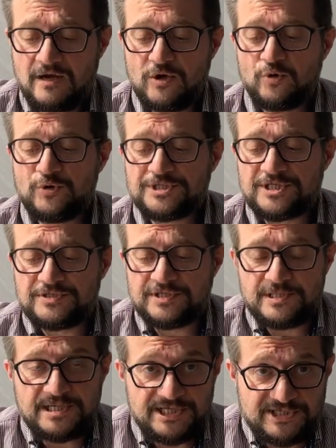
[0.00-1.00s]
who is in the
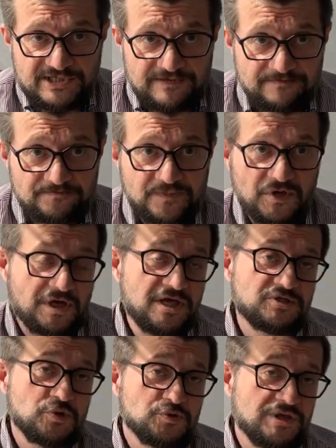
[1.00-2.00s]
list. Okay,
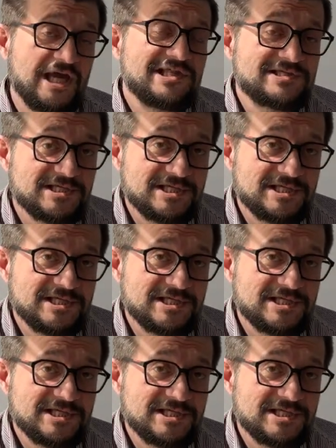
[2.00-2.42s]
so that's